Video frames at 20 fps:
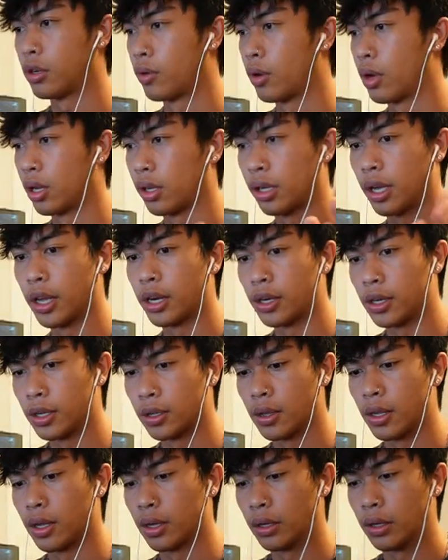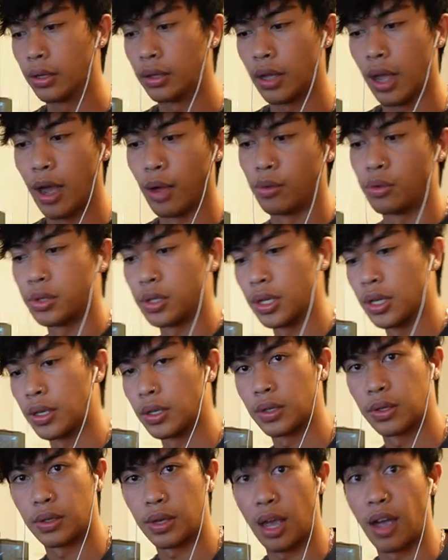You know, what? I'll edit in the, the
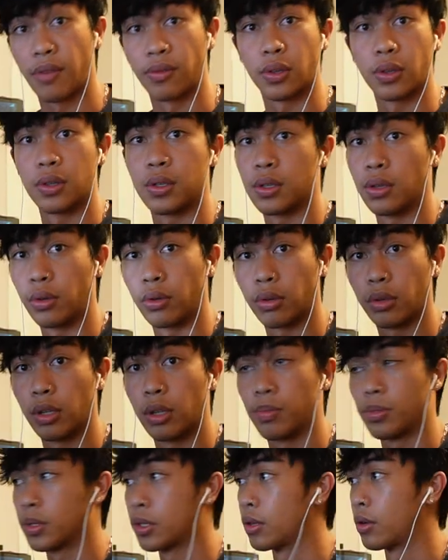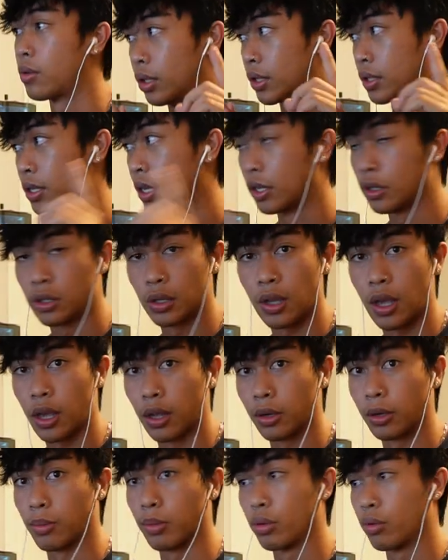outtakes after this little clip, so let's get into the
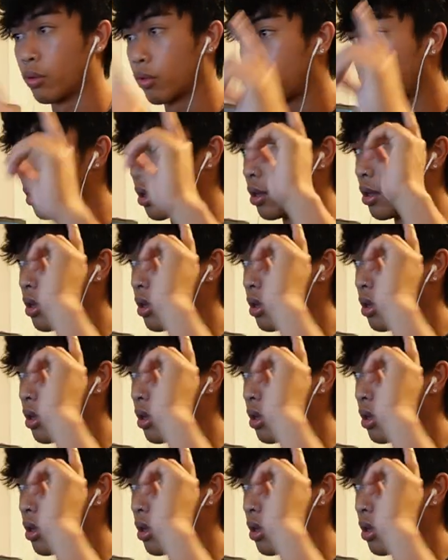editing booth.